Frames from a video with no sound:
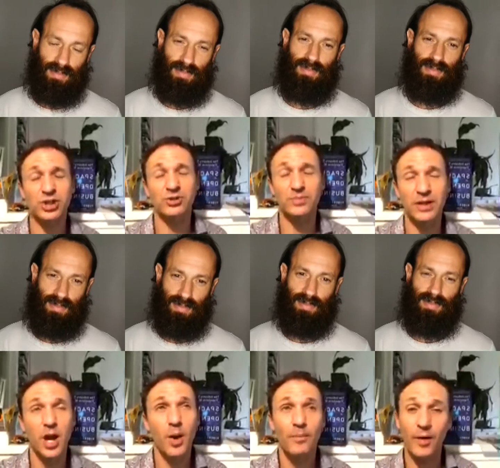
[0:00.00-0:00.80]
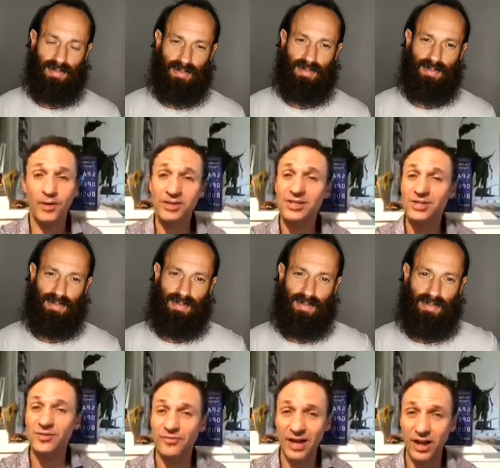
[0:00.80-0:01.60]
Speaker 1: excuse me bonuses
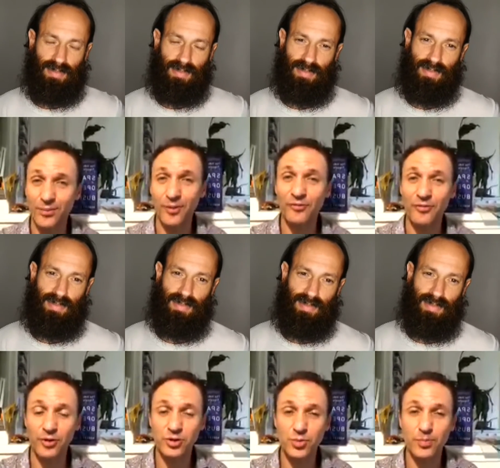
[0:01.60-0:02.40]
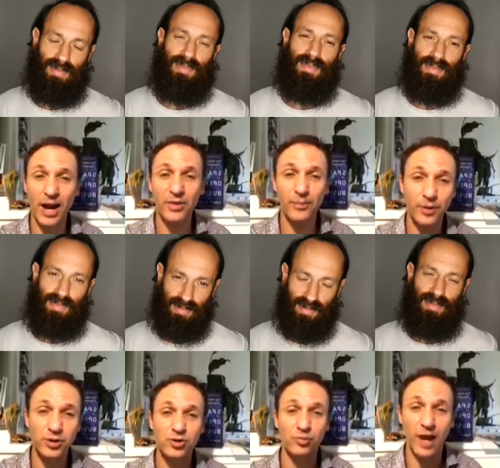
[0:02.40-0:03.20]
available for those who buy the book
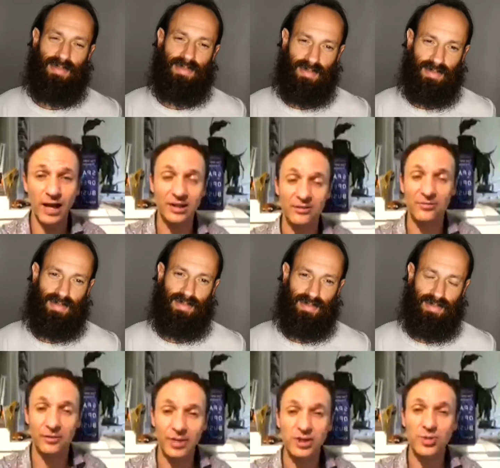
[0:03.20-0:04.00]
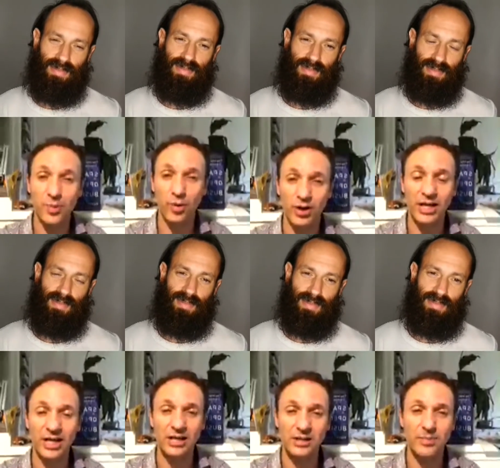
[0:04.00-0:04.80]
directly from me supporting an
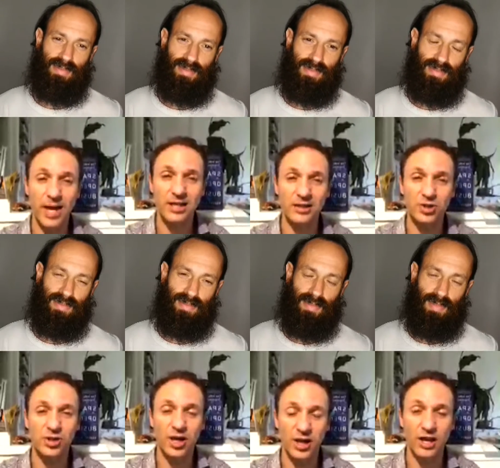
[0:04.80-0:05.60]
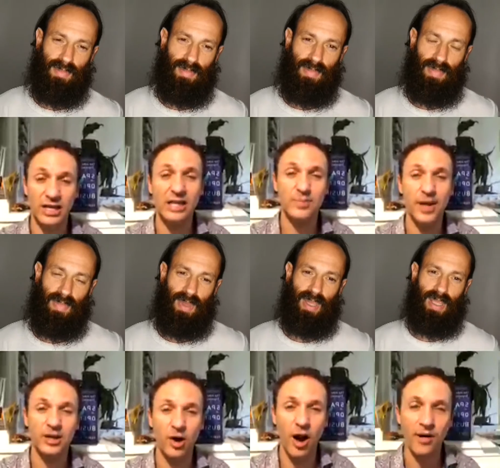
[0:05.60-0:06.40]
independent uh, an
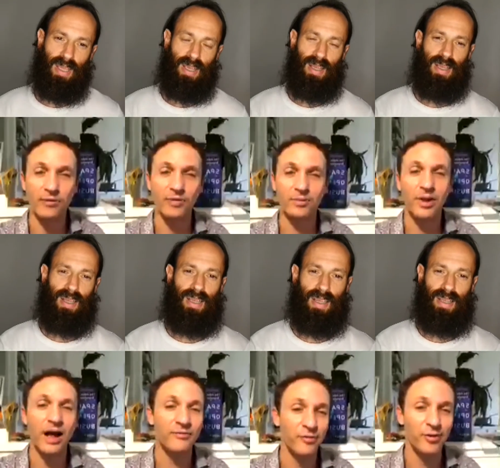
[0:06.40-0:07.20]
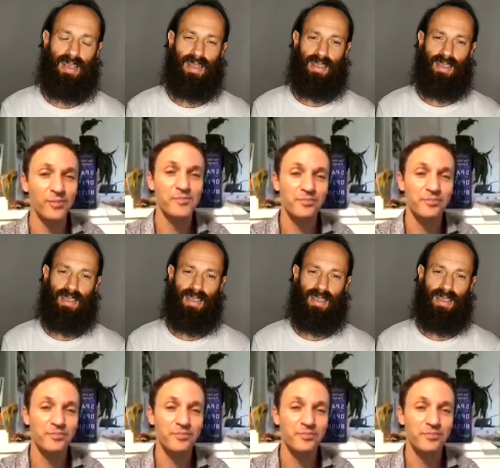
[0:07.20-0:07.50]
independent author and platform